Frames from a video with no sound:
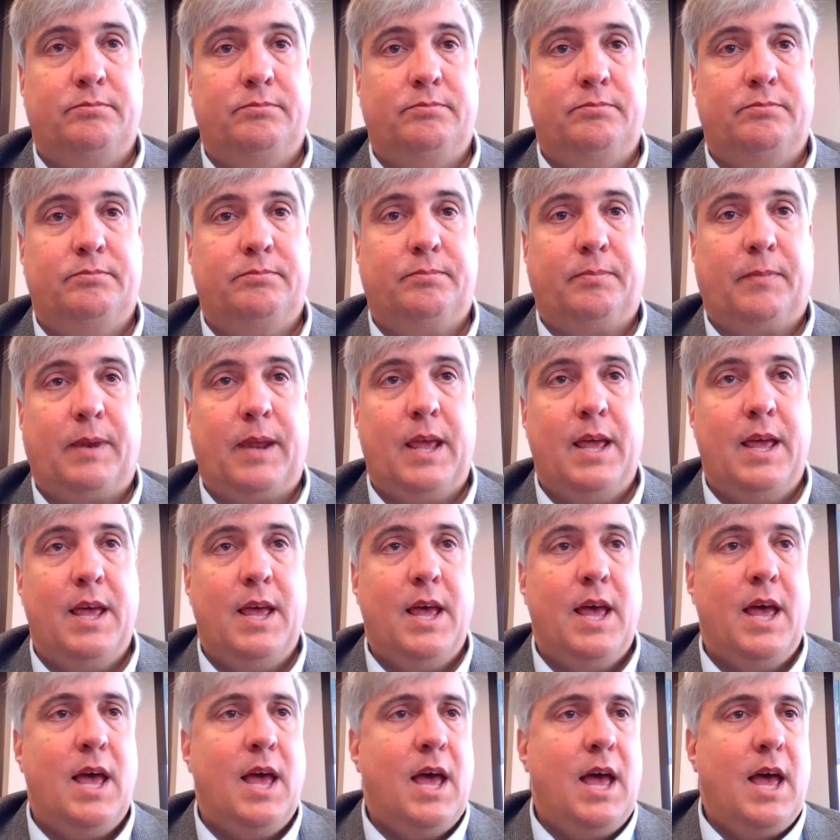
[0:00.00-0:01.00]
questions.
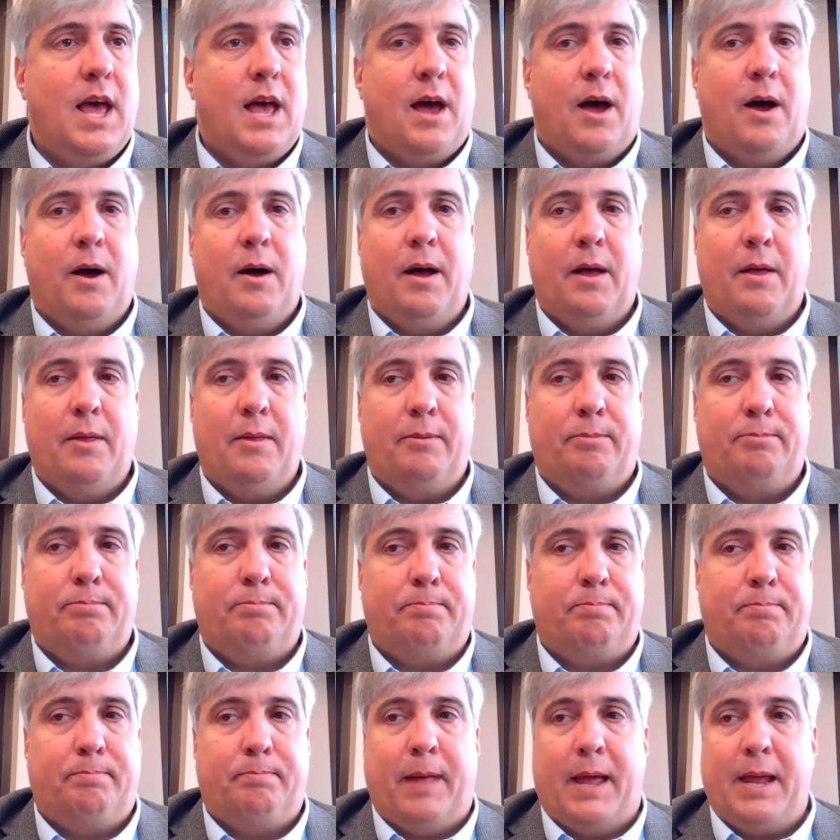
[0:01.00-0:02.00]

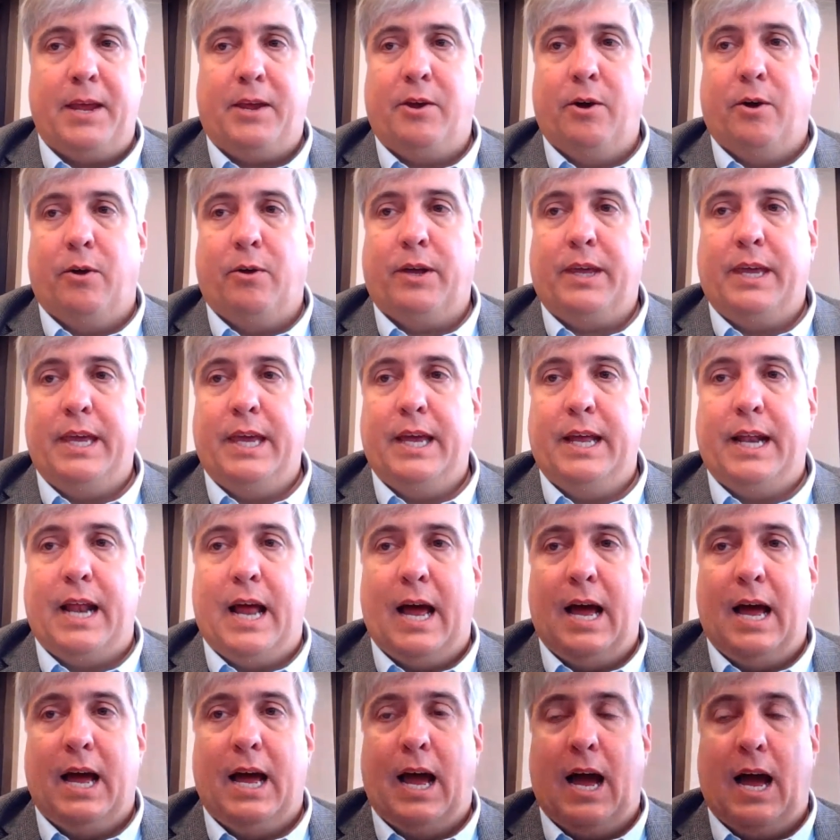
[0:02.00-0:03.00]
Thank you all again.
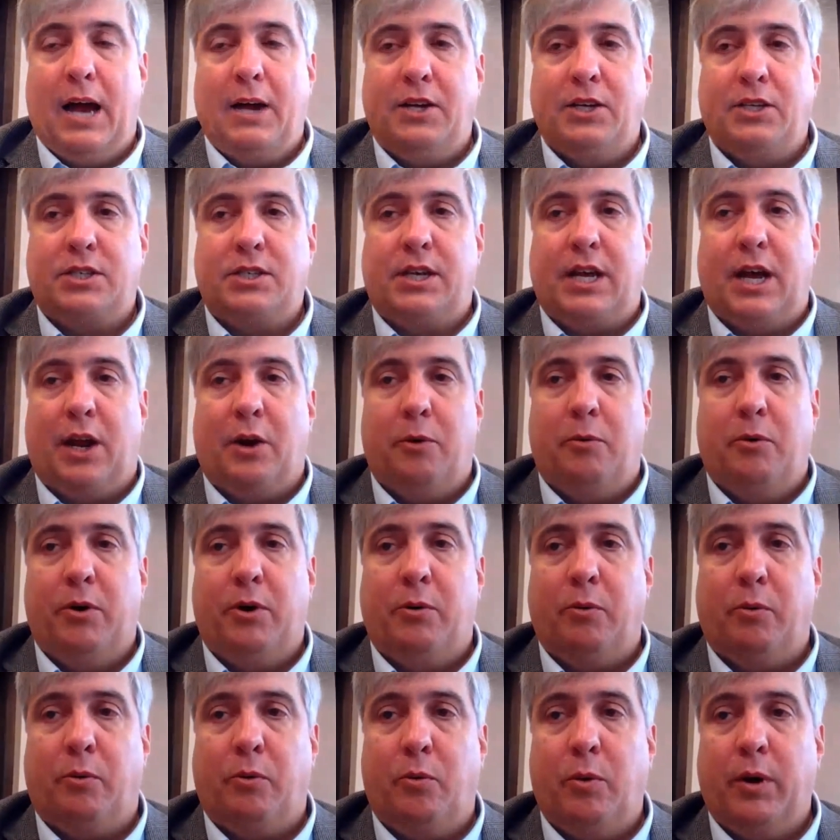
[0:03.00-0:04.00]
I just kind of
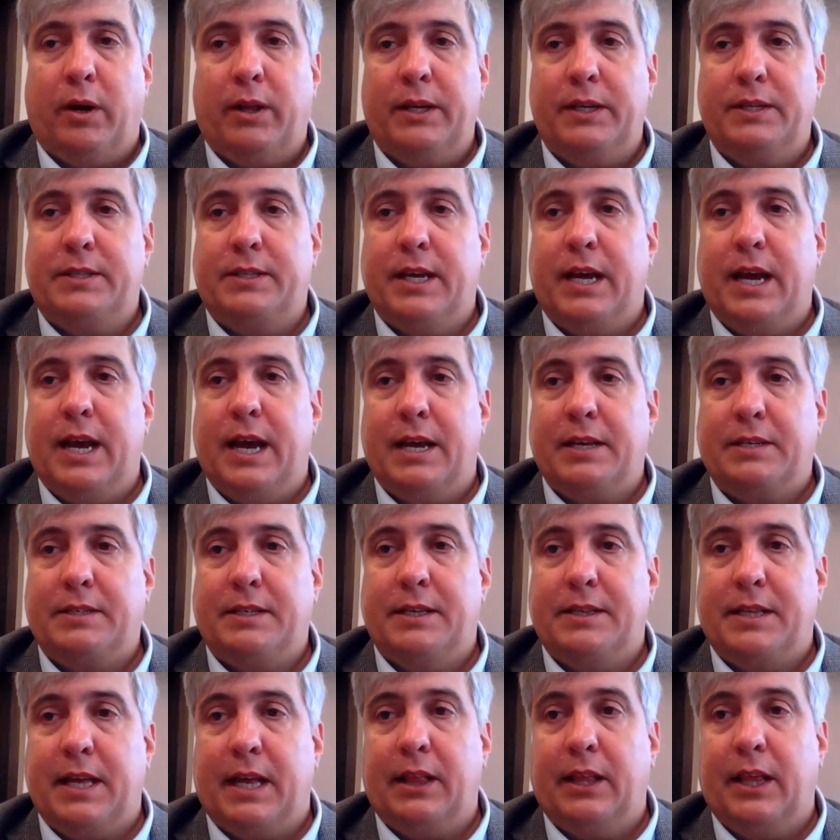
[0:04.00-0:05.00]
wanted to quickly say I
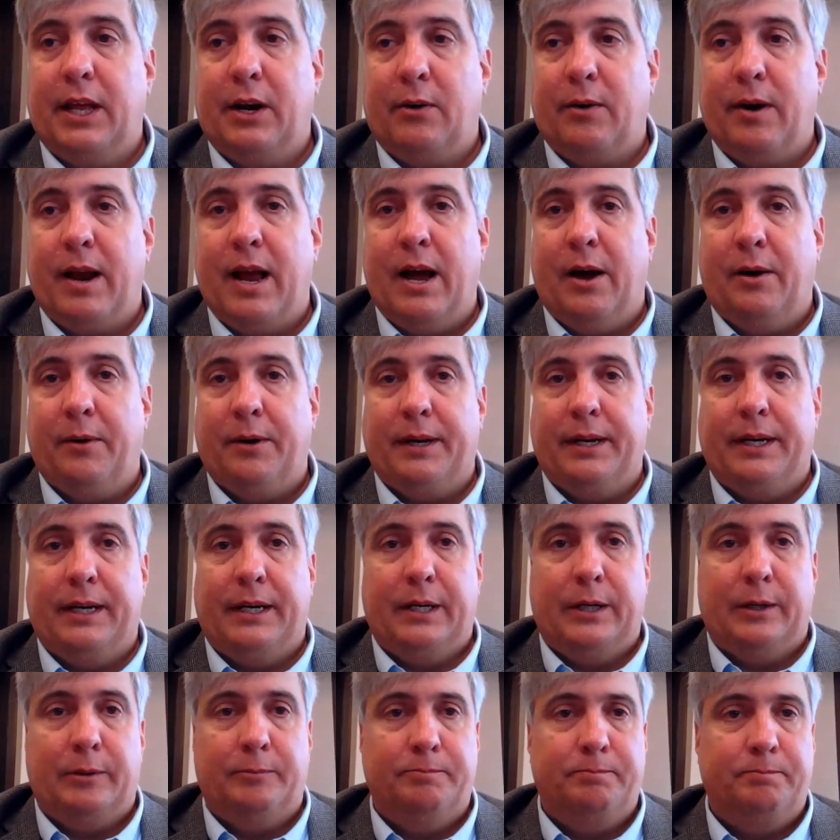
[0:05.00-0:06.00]
sent that letter out.
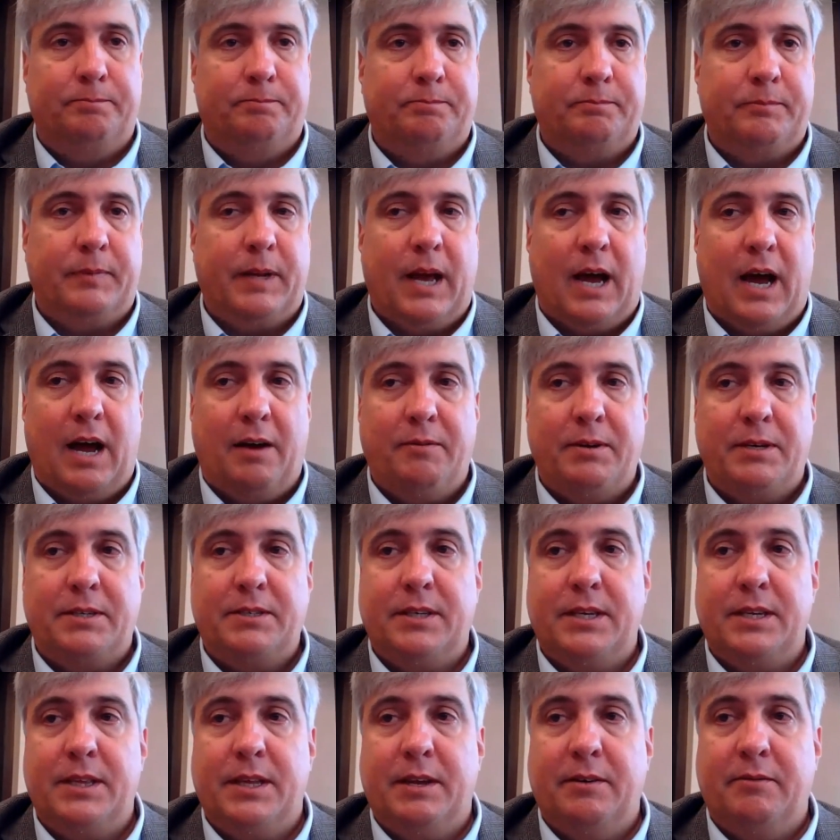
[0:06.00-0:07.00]

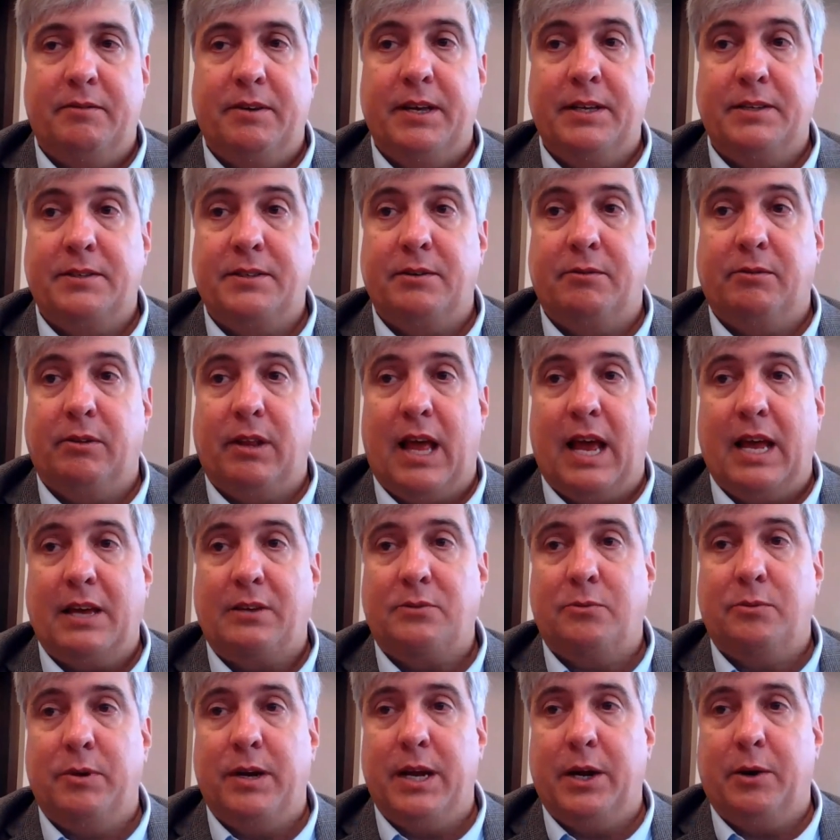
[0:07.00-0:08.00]
Obviously, the events of
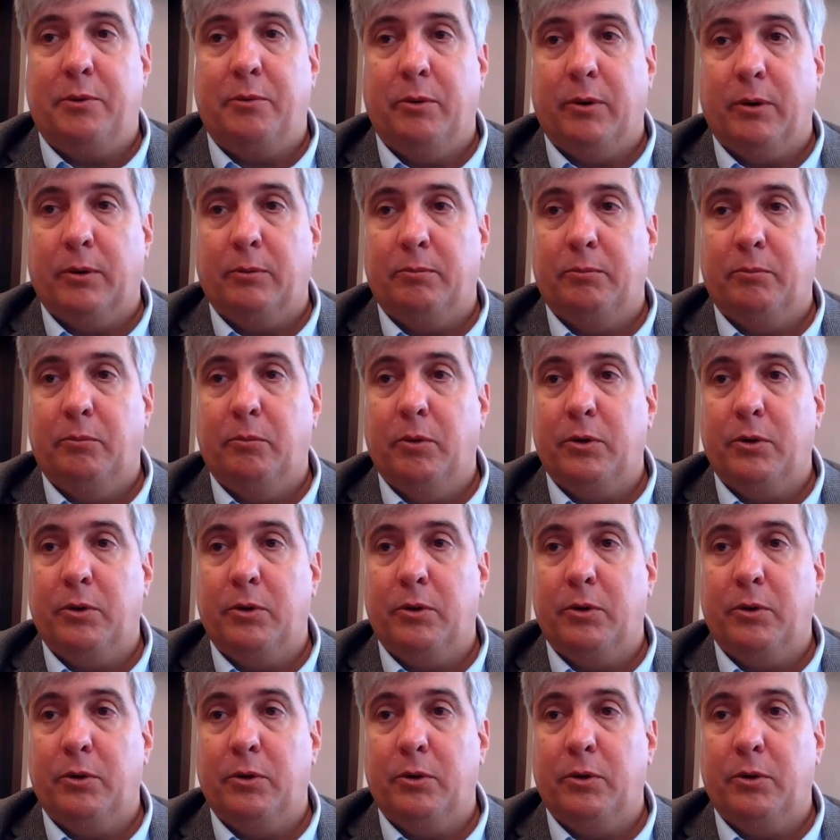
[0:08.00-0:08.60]
last week were